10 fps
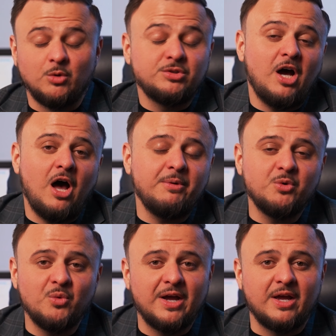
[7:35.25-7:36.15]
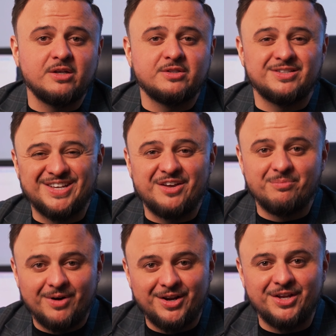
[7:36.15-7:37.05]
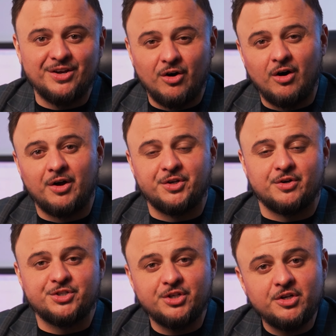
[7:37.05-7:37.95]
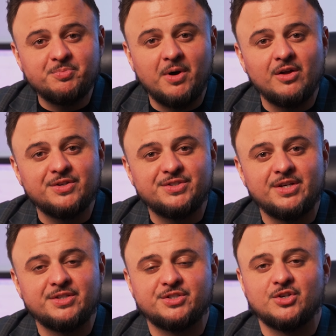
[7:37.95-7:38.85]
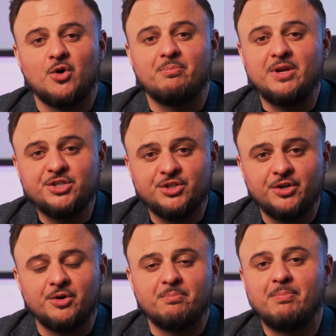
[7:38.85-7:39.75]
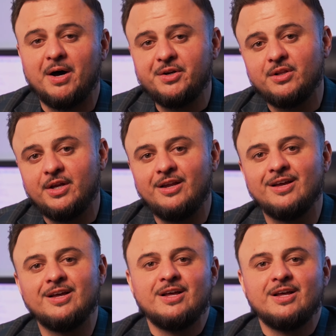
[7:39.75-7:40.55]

most common ways to save money on your insurance policies, and so be sure you're bundling